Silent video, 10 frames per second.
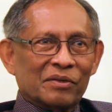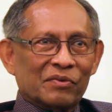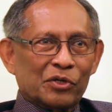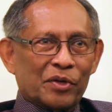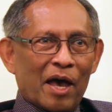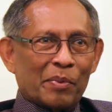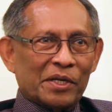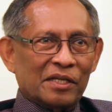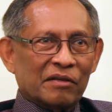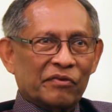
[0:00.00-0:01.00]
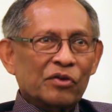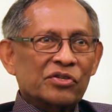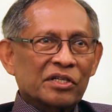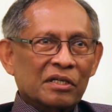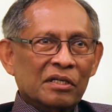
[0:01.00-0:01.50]
were to happen in the
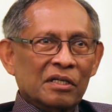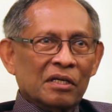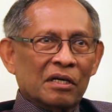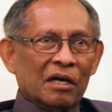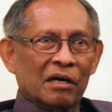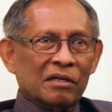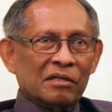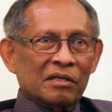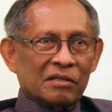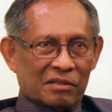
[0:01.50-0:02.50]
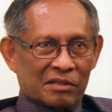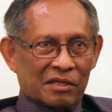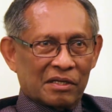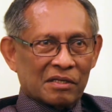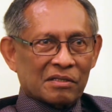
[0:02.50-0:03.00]
future. And
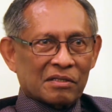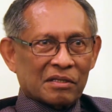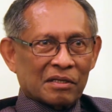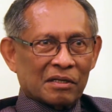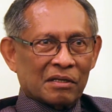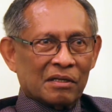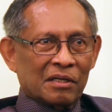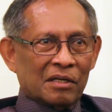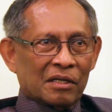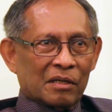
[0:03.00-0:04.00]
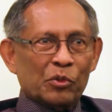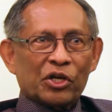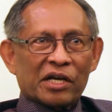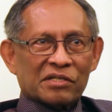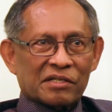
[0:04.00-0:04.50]
his
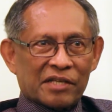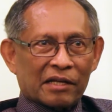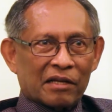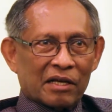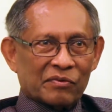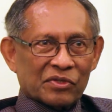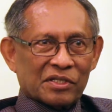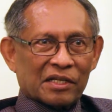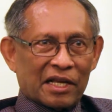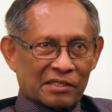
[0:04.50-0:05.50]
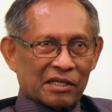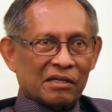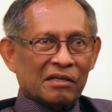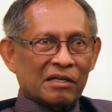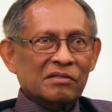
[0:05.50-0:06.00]
communication satellite was the
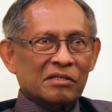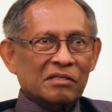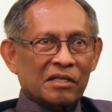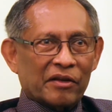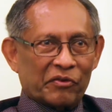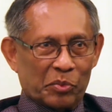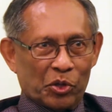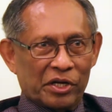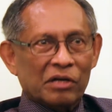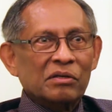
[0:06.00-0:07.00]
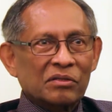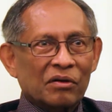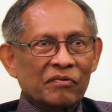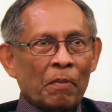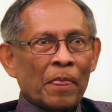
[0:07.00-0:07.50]
classic instance that everybody knows
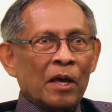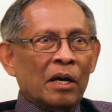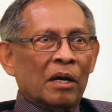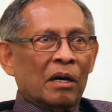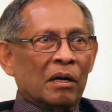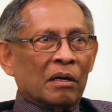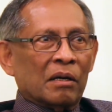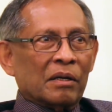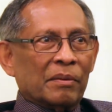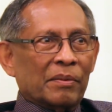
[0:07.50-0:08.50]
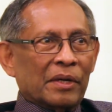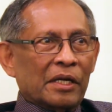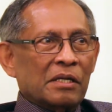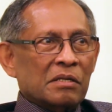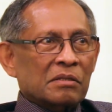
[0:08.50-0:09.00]
of.
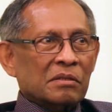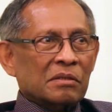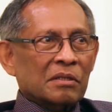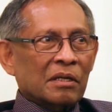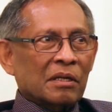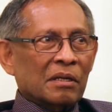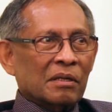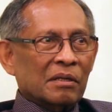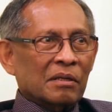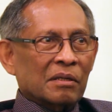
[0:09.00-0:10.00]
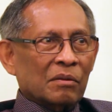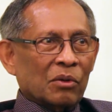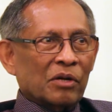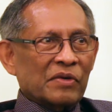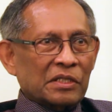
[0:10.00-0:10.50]
In his
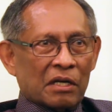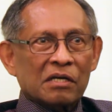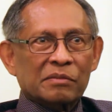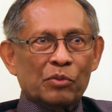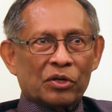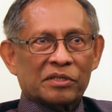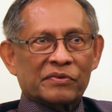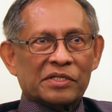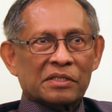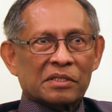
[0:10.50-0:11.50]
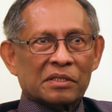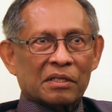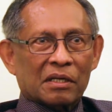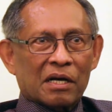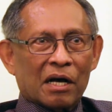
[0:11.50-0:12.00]
one of his last books, which is
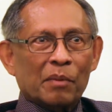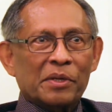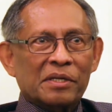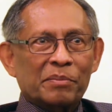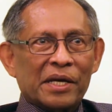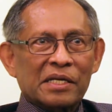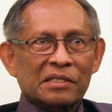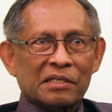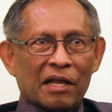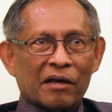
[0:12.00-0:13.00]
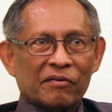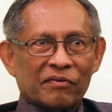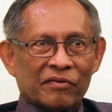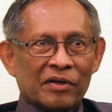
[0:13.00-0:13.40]
Carbon-Based Life,